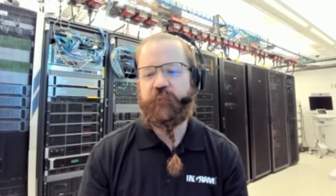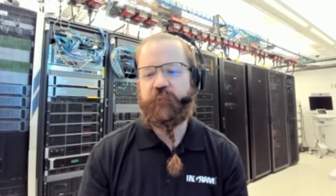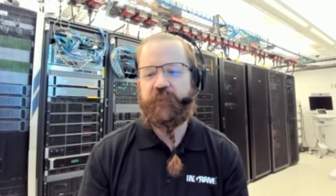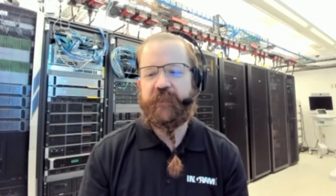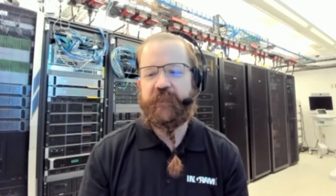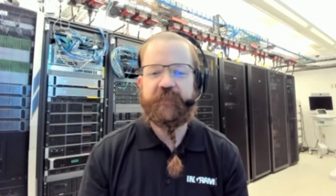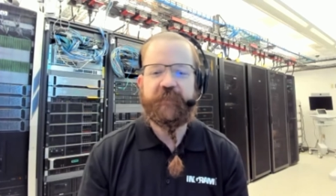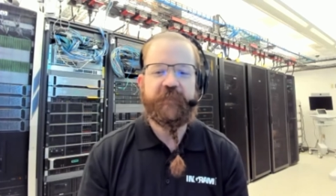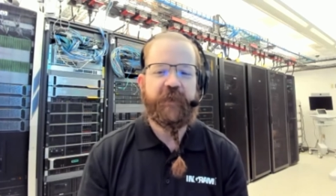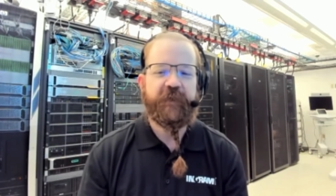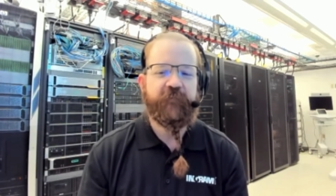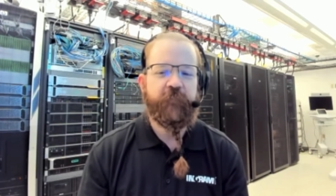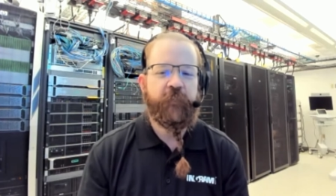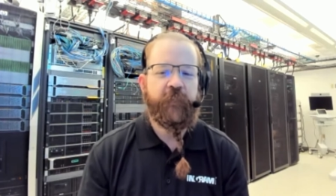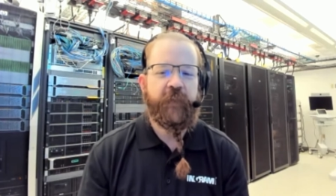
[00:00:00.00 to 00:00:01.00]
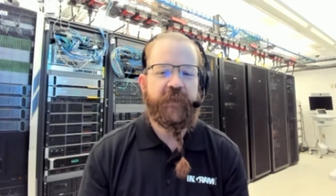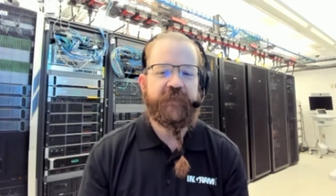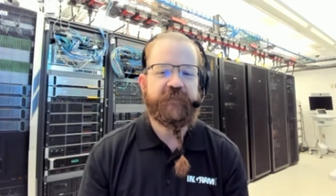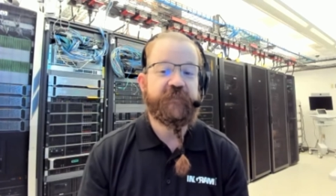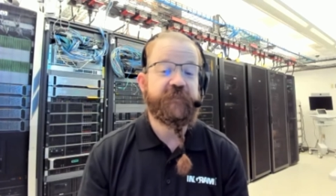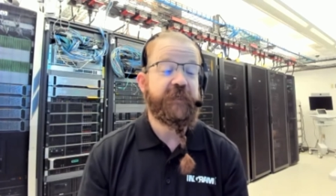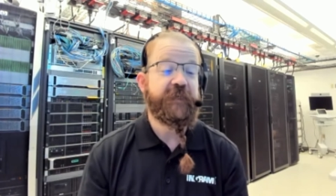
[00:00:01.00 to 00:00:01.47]
we like to talk them
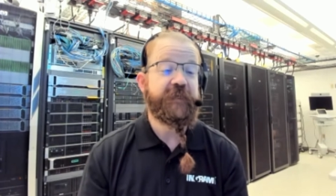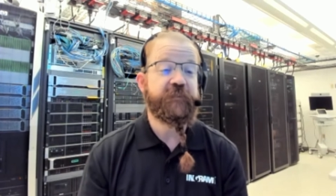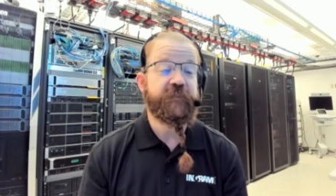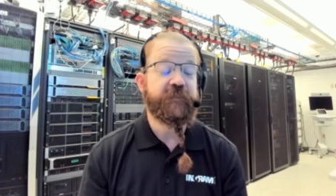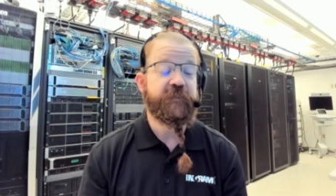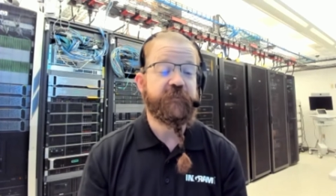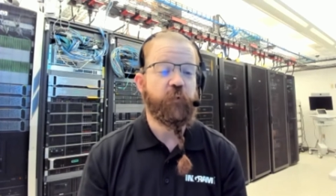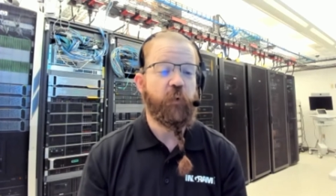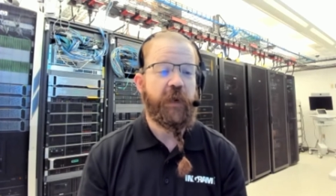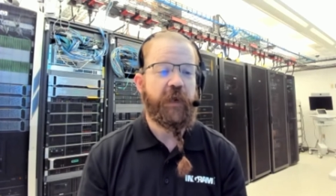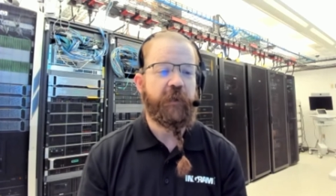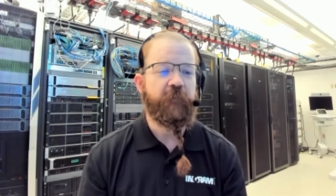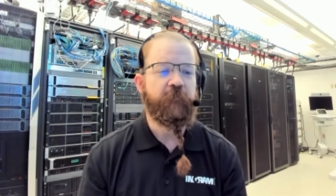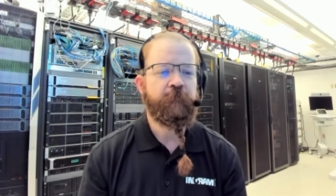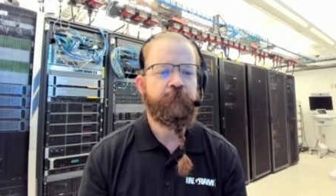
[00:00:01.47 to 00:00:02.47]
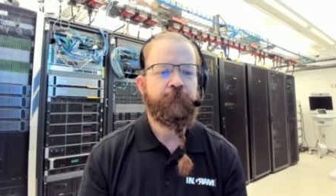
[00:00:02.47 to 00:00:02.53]
as stages as well,